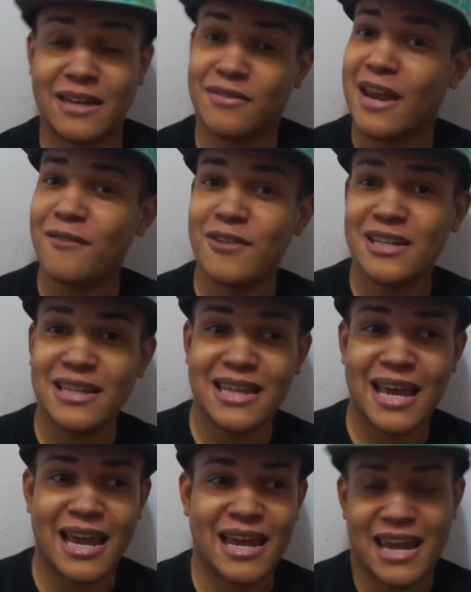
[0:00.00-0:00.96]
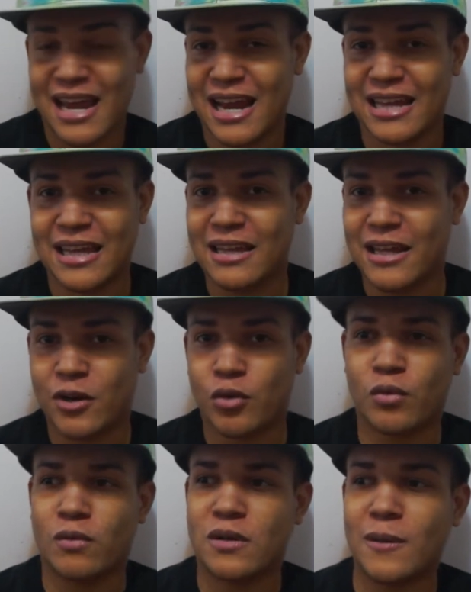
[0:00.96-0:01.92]
If they ever did that, and they like
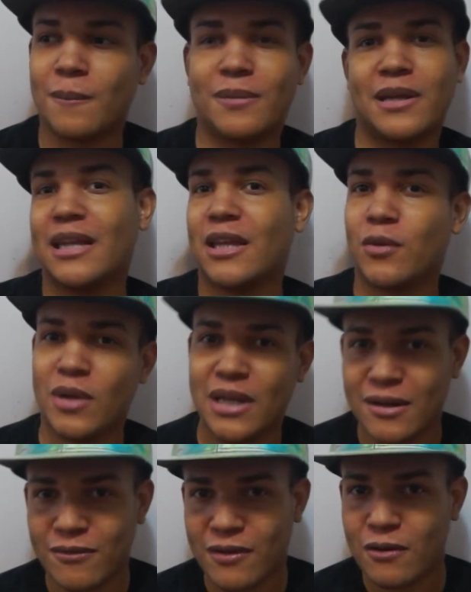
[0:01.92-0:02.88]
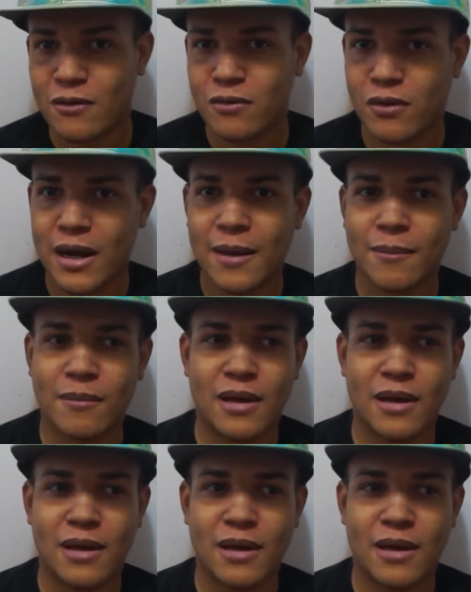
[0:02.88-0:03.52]
completely redid Fatal Frame,